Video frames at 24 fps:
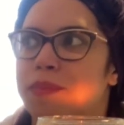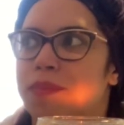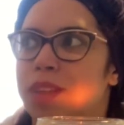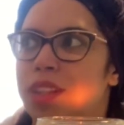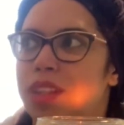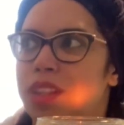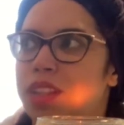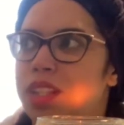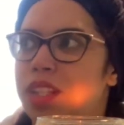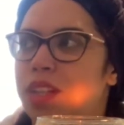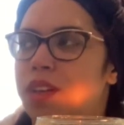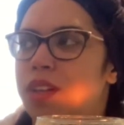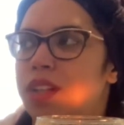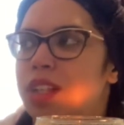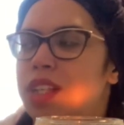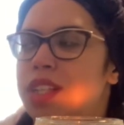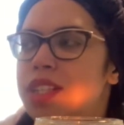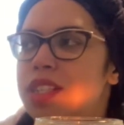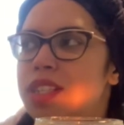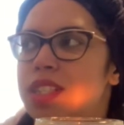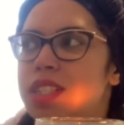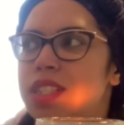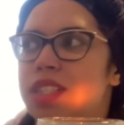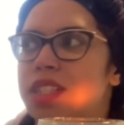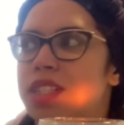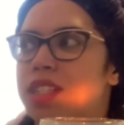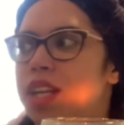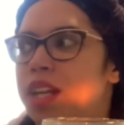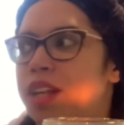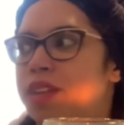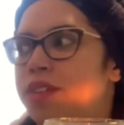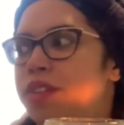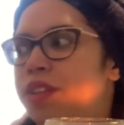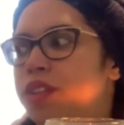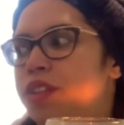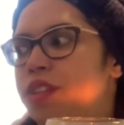There is this
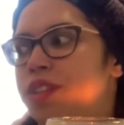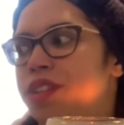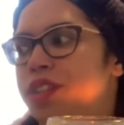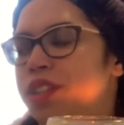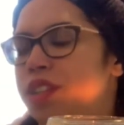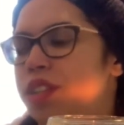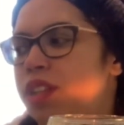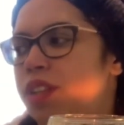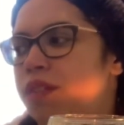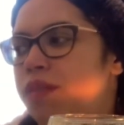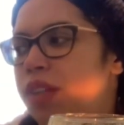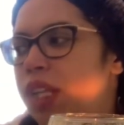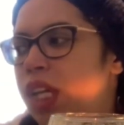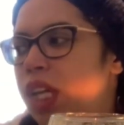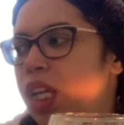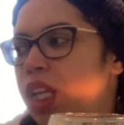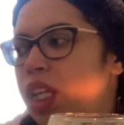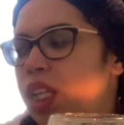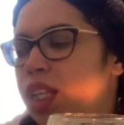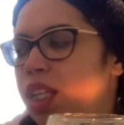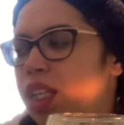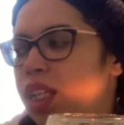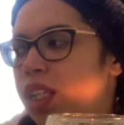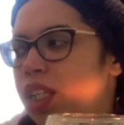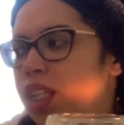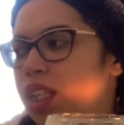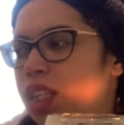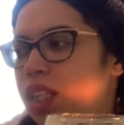energy of like,